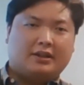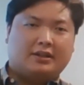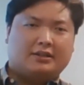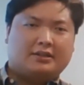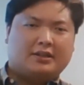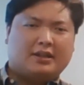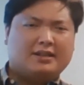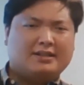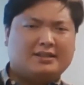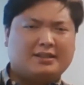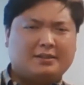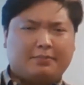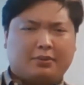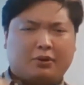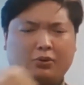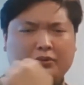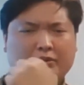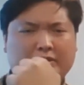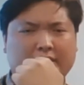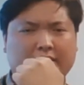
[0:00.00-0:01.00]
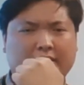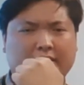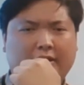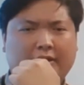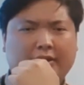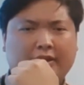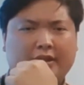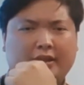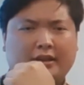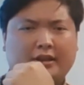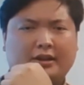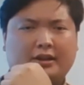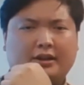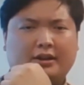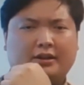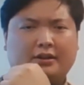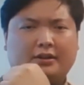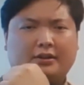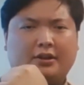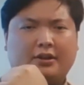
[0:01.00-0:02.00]
is it posted on
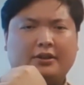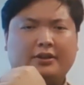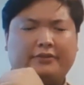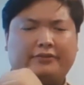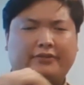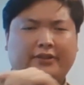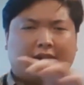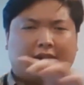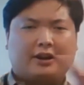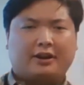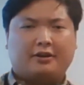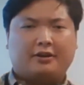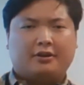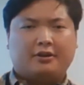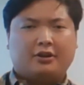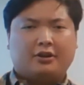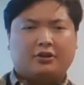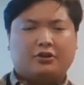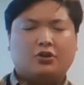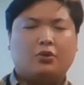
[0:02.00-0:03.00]
the flyer?